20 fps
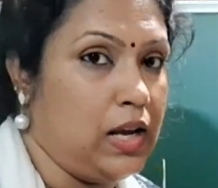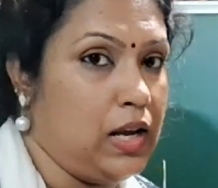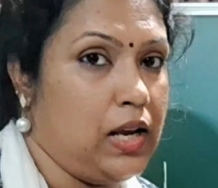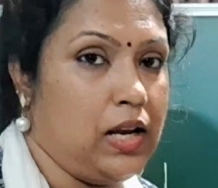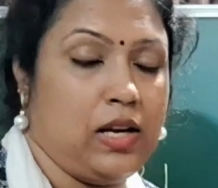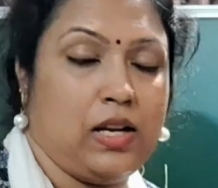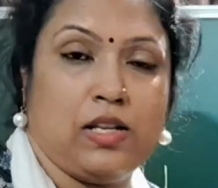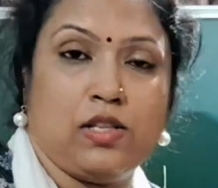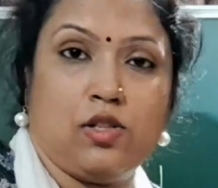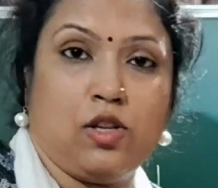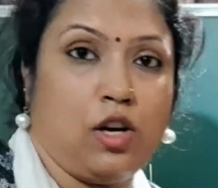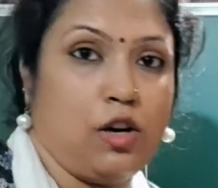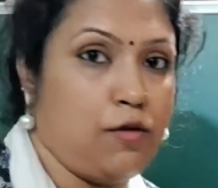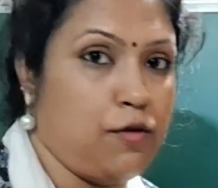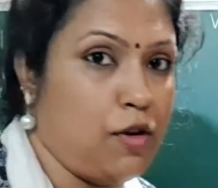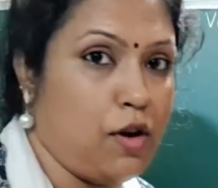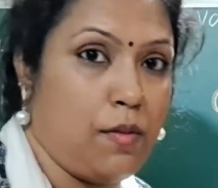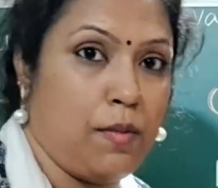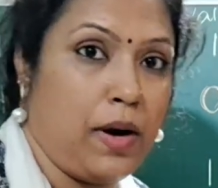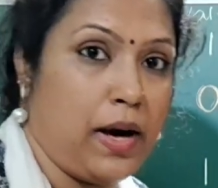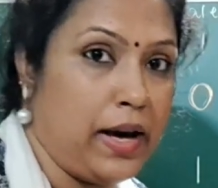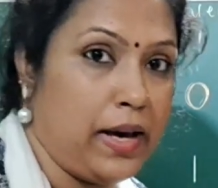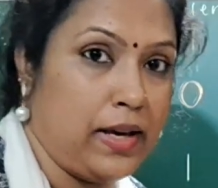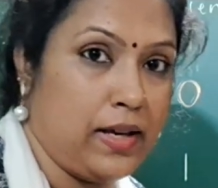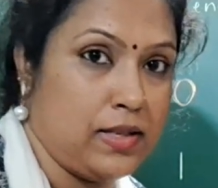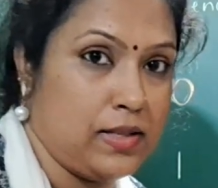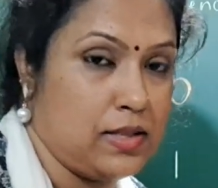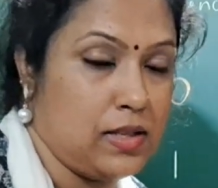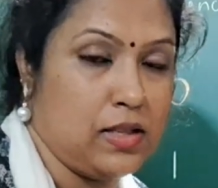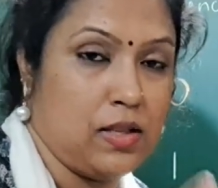It does not form
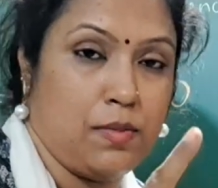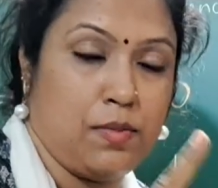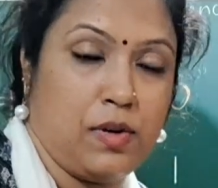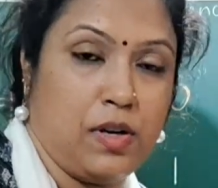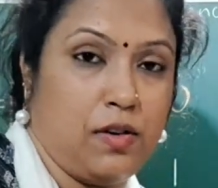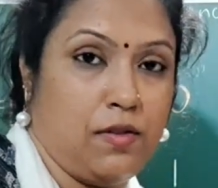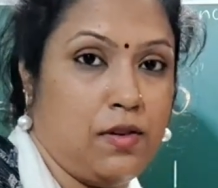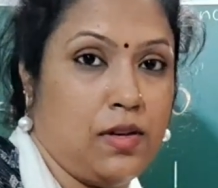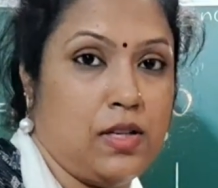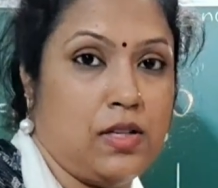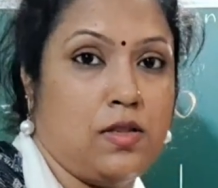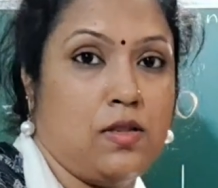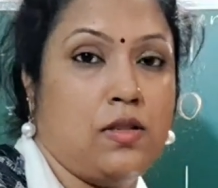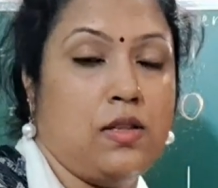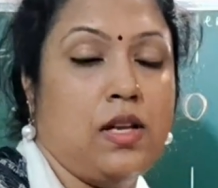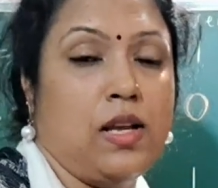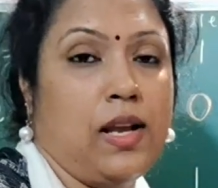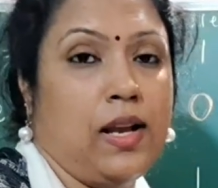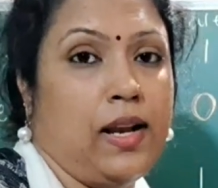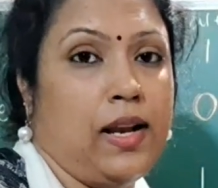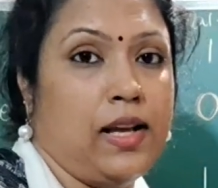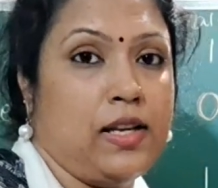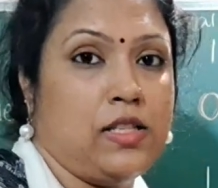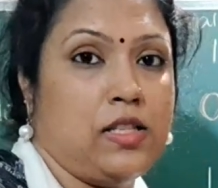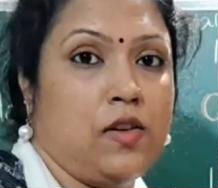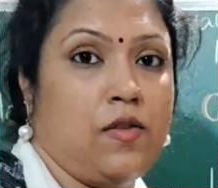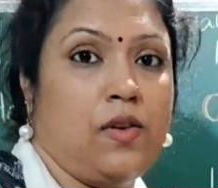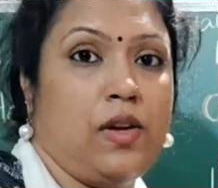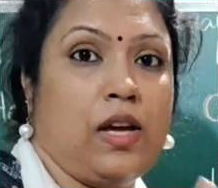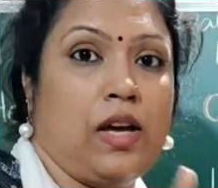ions. In the previous
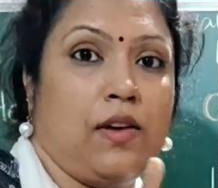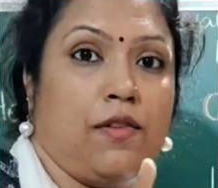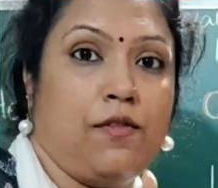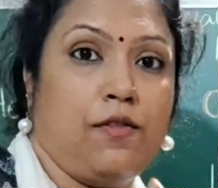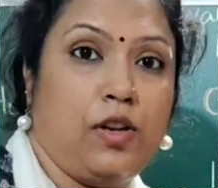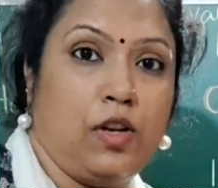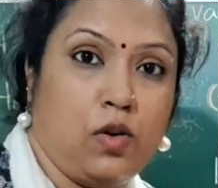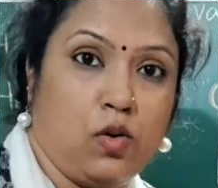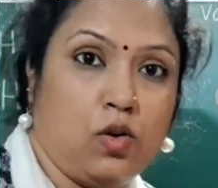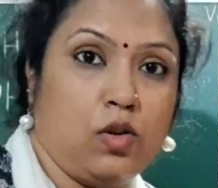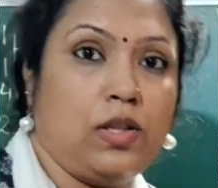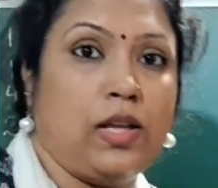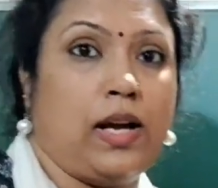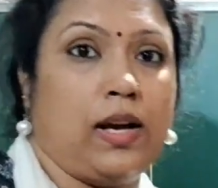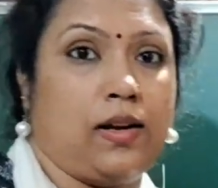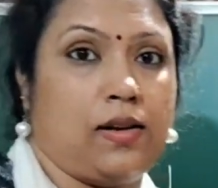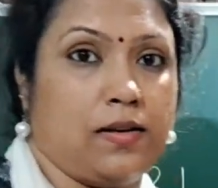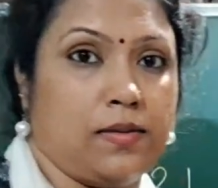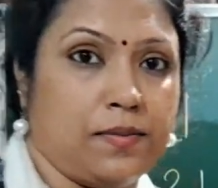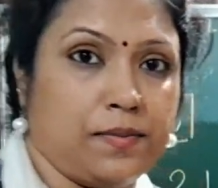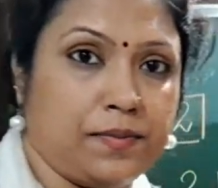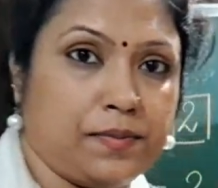lecture we know that,